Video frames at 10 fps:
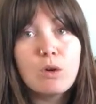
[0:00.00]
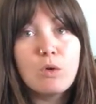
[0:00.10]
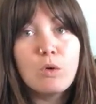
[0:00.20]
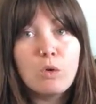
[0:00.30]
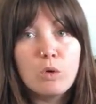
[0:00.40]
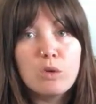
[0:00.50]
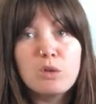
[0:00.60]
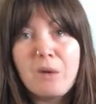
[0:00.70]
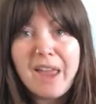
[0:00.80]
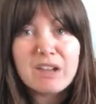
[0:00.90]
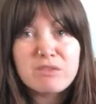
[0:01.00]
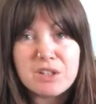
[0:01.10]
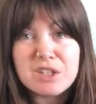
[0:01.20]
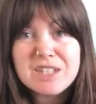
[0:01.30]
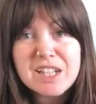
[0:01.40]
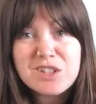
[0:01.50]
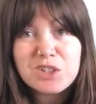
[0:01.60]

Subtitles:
or you're waiting for your dinner to